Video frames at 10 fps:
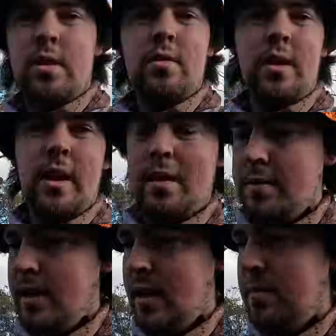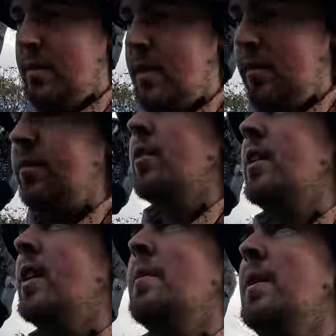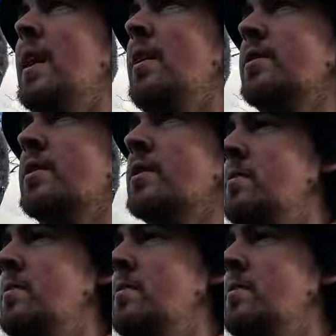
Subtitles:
got camp set up, and now we've got a couple of hours to